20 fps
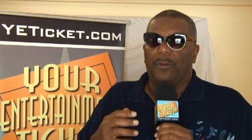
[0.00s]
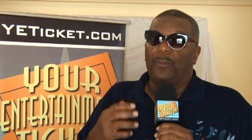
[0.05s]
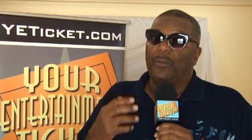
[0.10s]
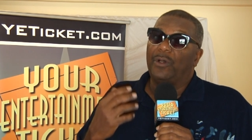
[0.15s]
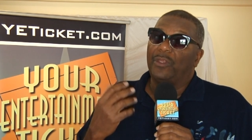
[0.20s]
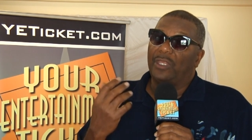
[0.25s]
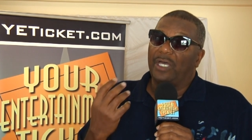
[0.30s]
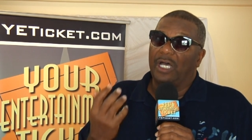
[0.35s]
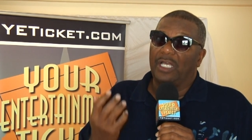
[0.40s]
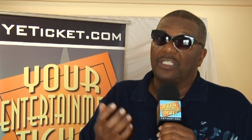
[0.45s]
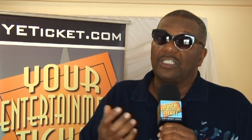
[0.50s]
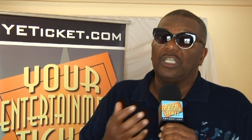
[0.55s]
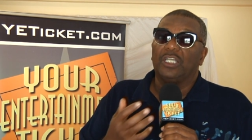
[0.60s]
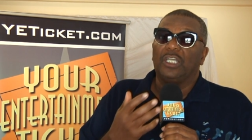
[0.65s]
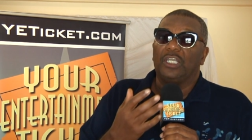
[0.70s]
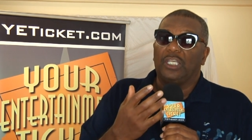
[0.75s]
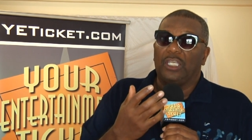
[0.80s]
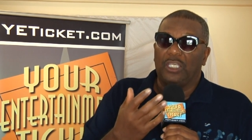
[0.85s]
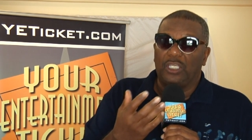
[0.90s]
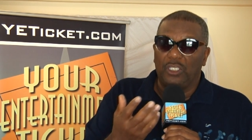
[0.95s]
with us
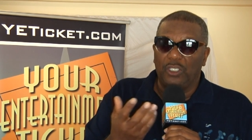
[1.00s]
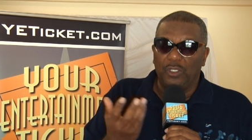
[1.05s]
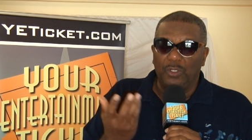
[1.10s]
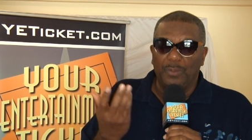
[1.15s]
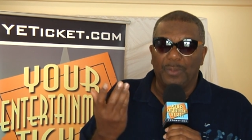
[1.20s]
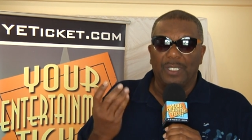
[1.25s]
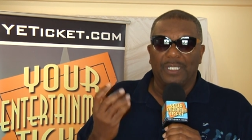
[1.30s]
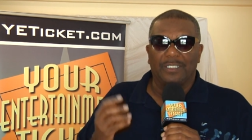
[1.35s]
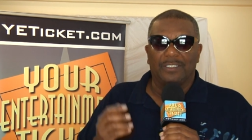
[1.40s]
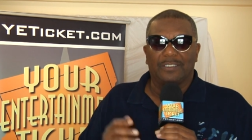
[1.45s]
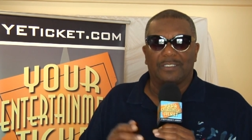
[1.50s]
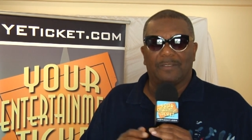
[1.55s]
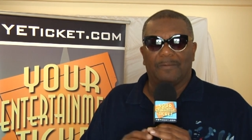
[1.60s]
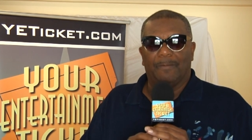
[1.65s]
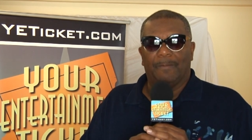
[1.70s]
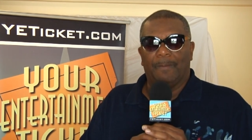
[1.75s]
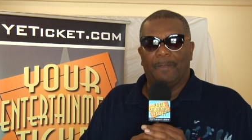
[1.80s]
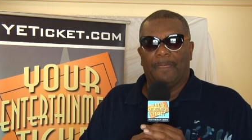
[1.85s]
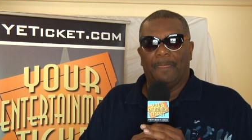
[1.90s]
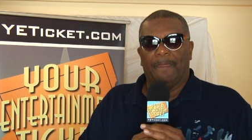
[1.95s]
humans.
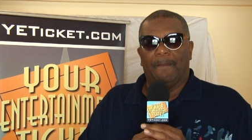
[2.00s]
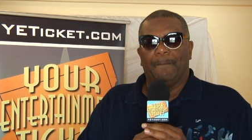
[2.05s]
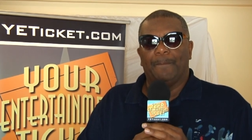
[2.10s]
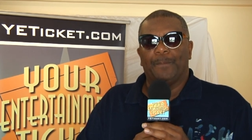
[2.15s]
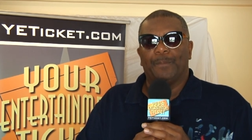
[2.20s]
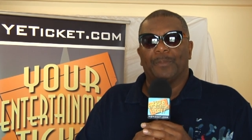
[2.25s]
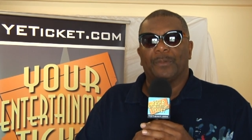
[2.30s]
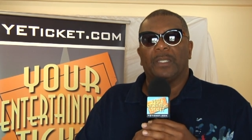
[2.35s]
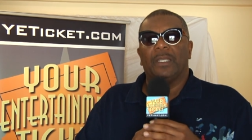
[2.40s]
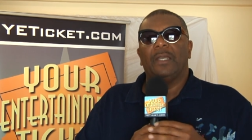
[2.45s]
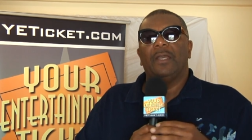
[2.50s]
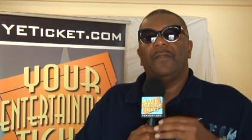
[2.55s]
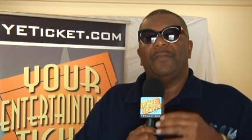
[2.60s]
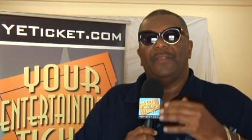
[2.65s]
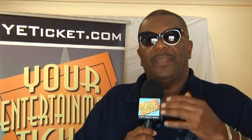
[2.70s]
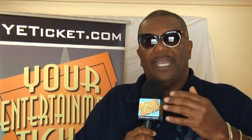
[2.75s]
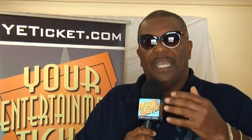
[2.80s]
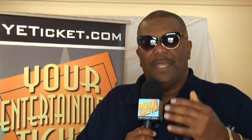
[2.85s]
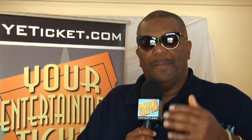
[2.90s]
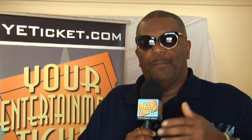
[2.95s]

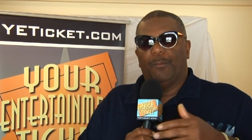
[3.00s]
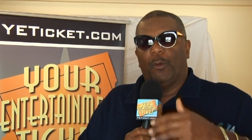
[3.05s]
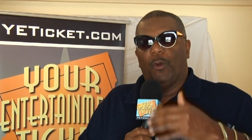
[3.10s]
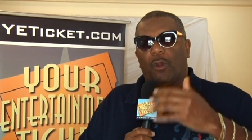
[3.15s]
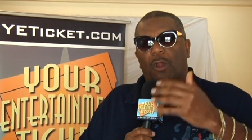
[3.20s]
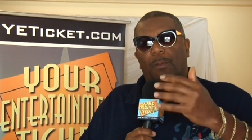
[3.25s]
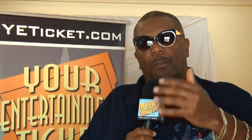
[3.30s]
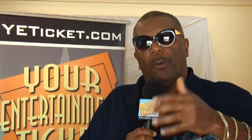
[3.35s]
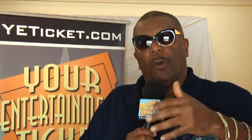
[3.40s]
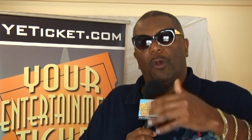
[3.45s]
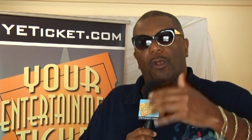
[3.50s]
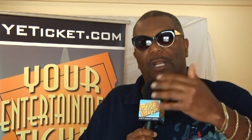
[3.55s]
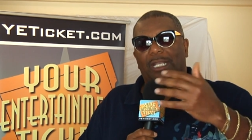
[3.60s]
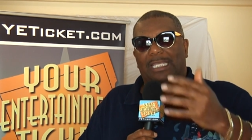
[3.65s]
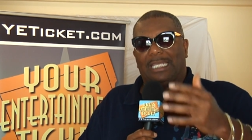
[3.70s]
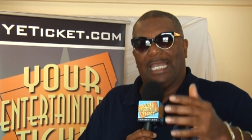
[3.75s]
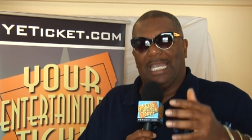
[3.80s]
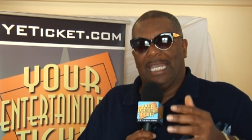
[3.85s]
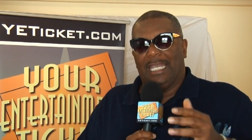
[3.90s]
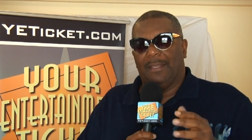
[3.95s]
Then more and more
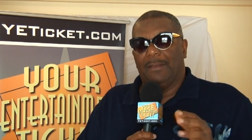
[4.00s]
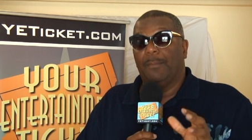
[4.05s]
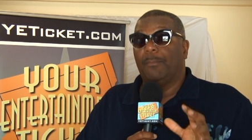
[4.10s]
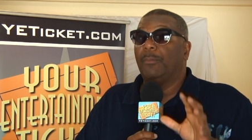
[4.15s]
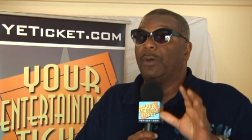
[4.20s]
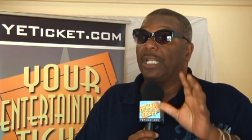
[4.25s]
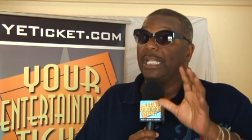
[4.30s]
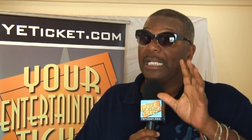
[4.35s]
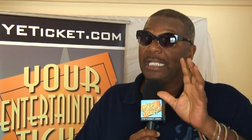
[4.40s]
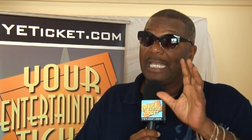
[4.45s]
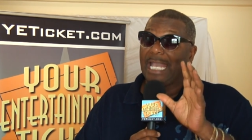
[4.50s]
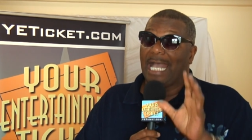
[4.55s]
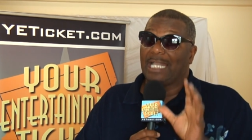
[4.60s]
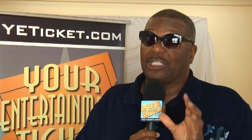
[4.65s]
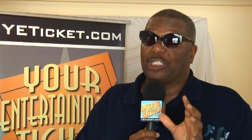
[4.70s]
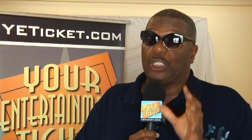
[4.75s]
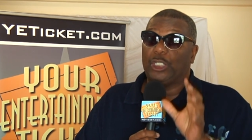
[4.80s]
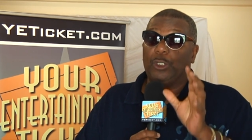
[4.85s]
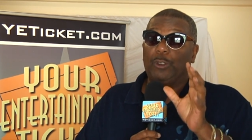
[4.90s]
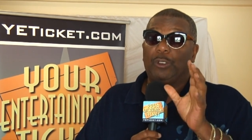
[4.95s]
came, but it
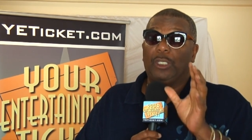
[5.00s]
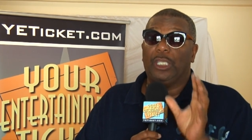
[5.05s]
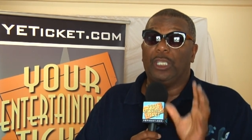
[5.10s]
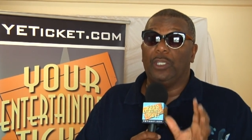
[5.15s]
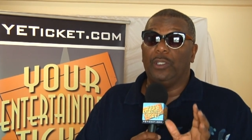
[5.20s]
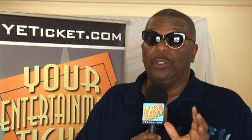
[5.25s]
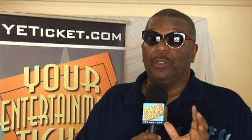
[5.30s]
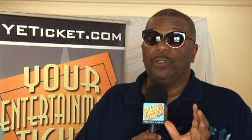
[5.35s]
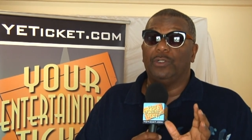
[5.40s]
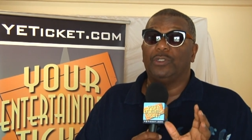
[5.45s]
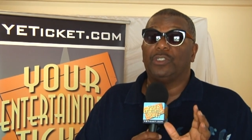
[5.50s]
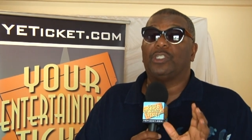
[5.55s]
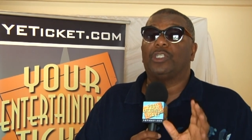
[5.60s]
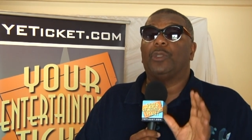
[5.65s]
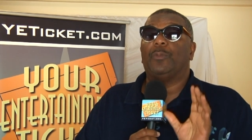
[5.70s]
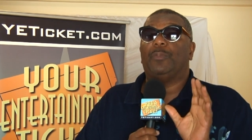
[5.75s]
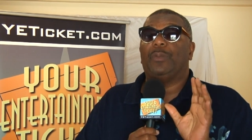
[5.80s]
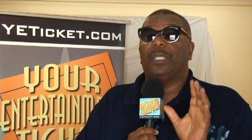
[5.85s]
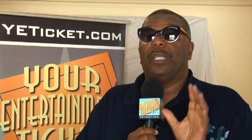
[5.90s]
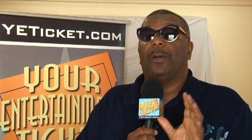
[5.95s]
got too huge
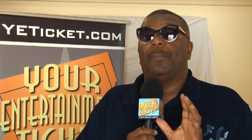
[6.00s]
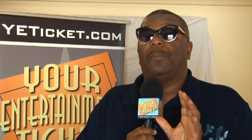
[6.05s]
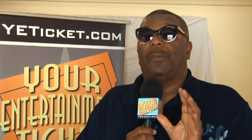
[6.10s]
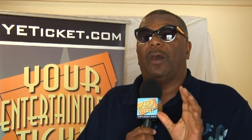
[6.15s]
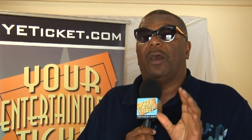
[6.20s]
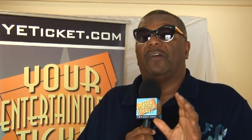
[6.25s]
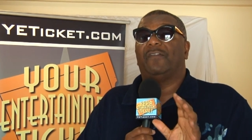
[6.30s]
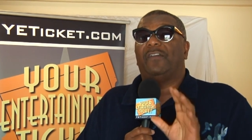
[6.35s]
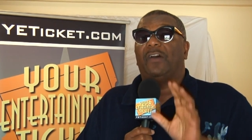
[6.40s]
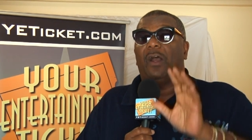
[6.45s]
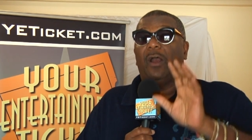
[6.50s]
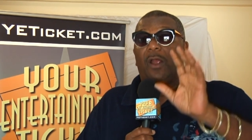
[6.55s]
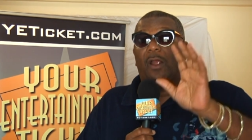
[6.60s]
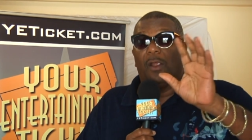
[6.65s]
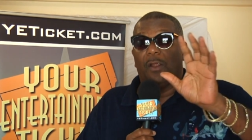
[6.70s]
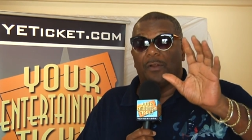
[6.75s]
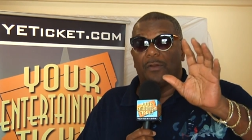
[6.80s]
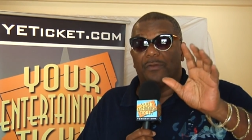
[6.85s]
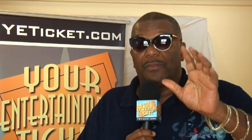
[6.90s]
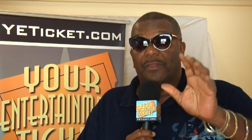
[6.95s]
to be above
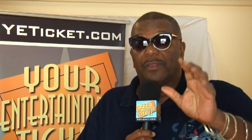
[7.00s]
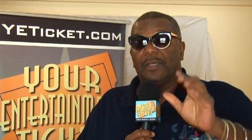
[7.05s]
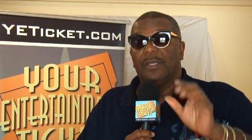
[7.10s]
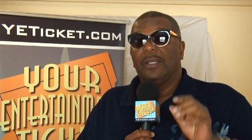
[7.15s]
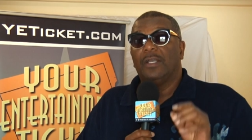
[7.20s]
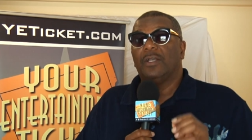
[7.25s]
Earth,